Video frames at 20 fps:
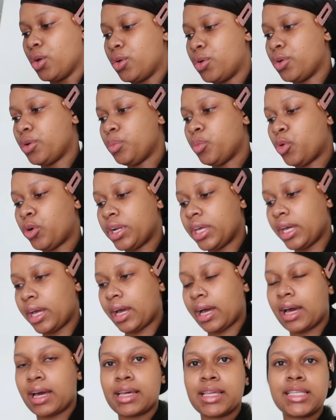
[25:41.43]
Good
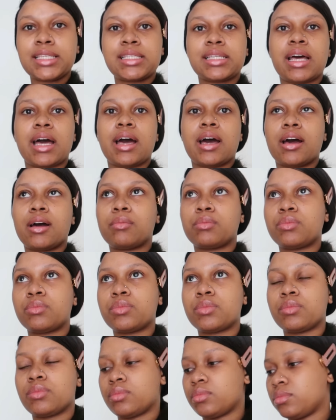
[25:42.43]
morning, guys.
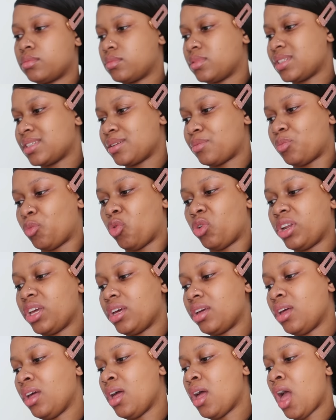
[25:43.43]
Um, is it
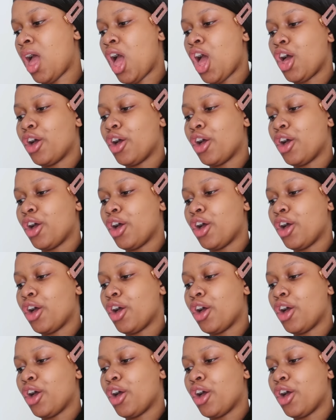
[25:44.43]
morning?